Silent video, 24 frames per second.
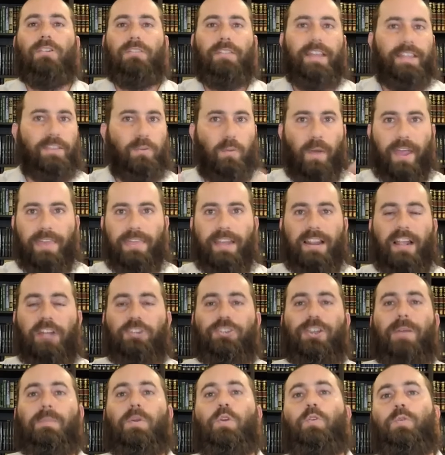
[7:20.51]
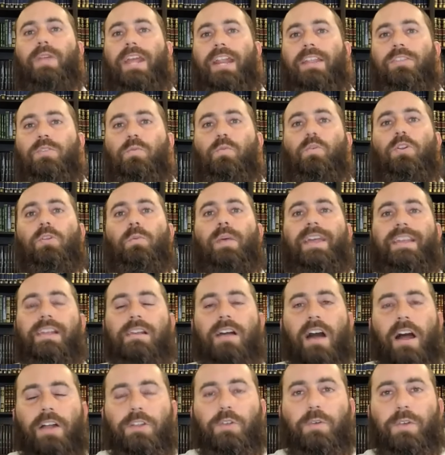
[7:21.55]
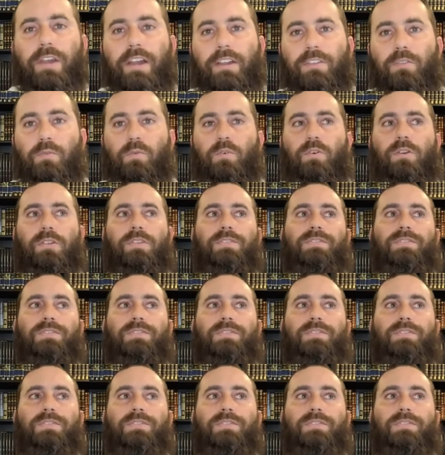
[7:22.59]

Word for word: like the way that Hashem created the world, the way God created the world,